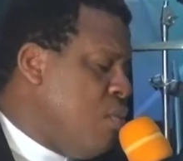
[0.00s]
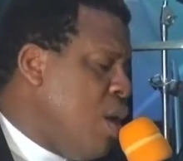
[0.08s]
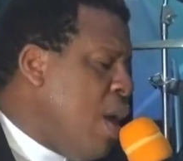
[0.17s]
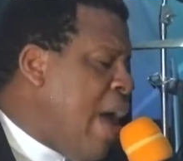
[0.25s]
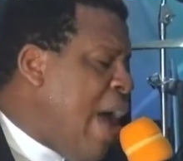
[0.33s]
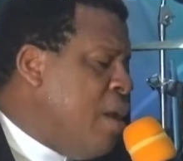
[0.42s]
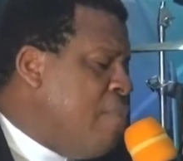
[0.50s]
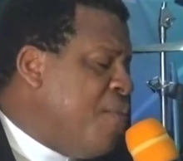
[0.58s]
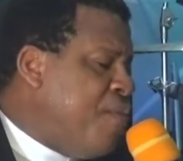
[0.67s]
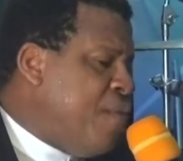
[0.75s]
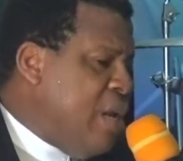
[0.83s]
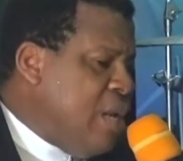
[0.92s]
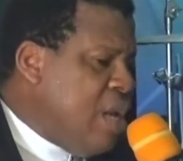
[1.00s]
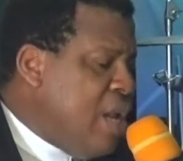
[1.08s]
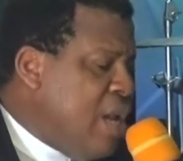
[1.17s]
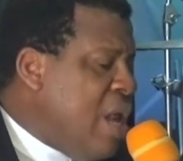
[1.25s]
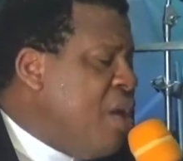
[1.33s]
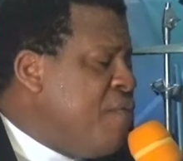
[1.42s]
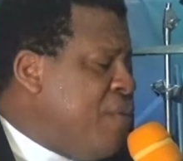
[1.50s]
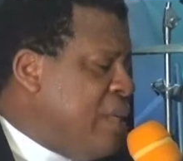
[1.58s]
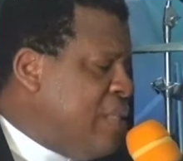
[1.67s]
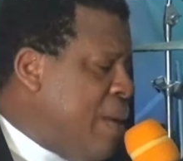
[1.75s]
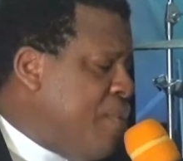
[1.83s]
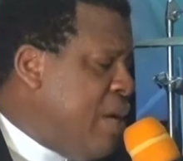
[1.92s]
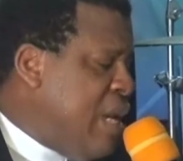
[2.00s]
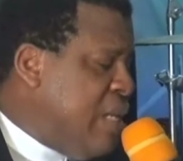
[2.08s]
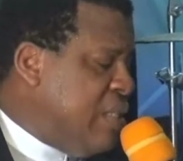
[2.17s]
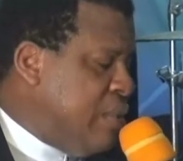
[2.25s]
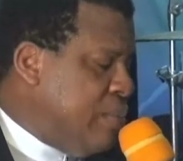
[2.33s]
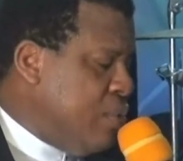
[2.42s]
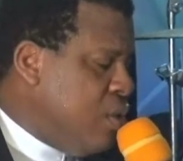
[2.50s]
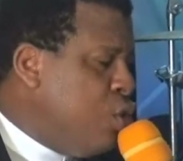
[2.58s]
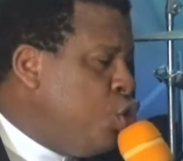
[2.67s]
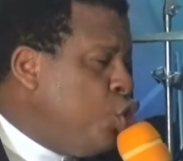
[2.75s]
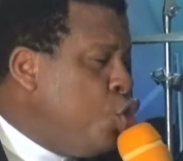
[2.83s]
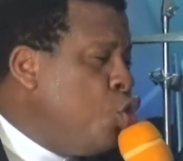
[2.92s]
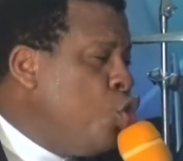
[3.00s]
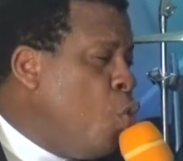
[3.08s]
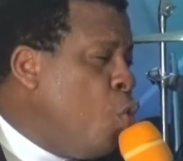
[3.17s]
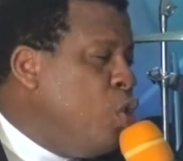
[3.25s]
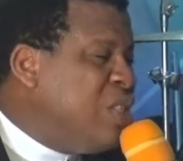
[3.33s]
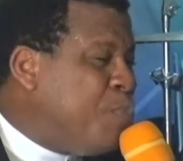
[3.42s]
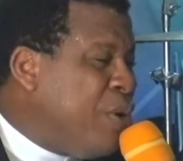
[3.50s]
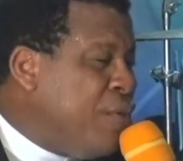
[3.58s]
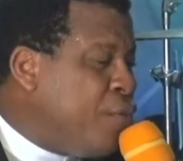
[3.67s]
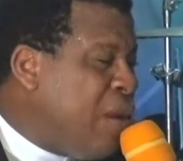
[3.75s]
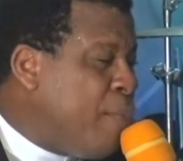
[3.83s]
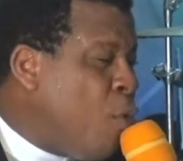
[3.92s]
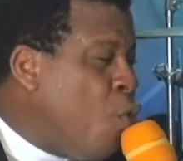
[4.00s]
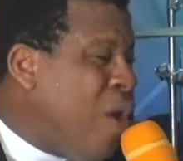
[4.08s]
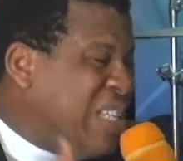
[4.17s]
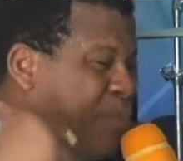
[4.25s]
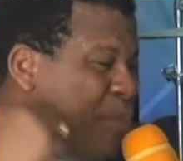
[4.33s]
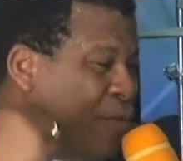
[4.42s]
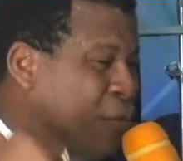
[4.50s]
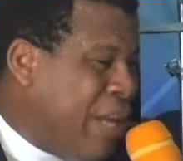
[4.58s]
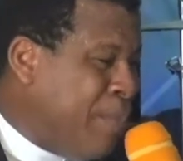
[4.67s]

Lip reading: I know my friend. They're not even fasting and praying anything. Do you know who is praying for them or who has prayed for them?